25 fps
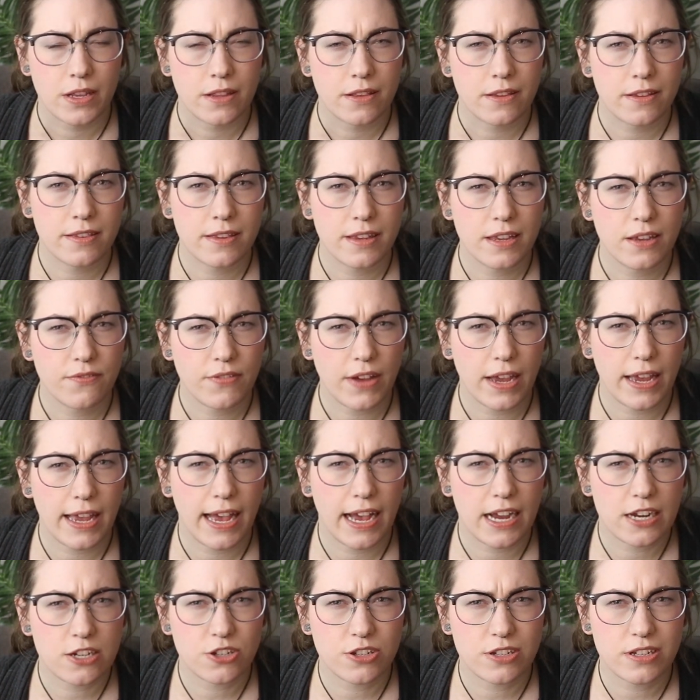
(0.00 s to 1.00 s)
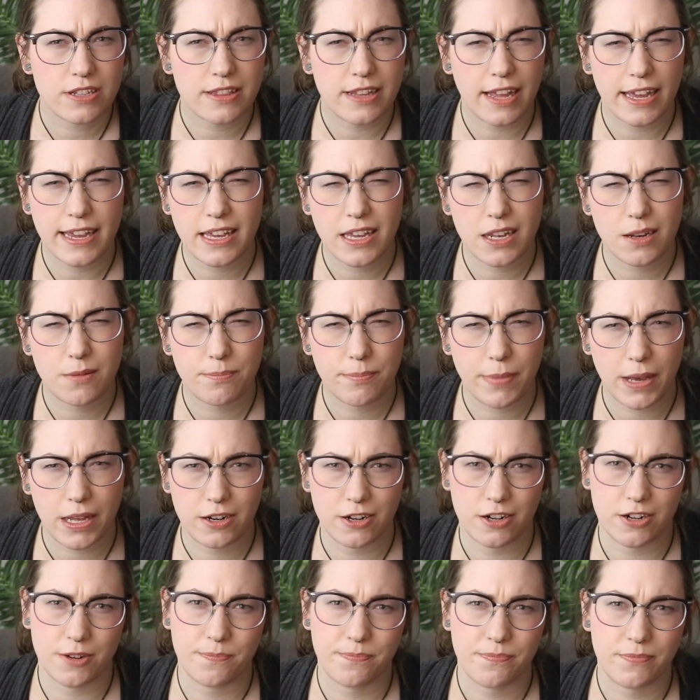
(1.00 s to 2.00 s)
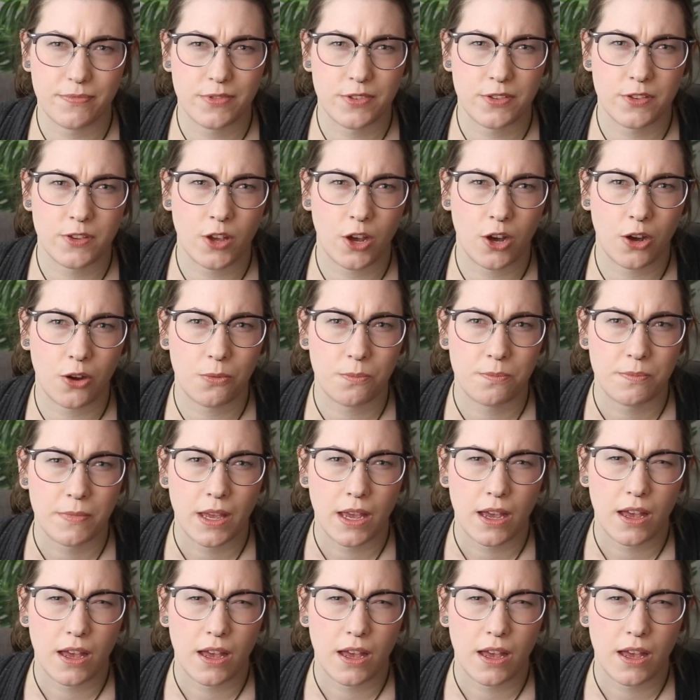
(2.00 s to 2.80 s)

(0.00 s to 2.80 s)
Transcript: to see if I actually like it better. So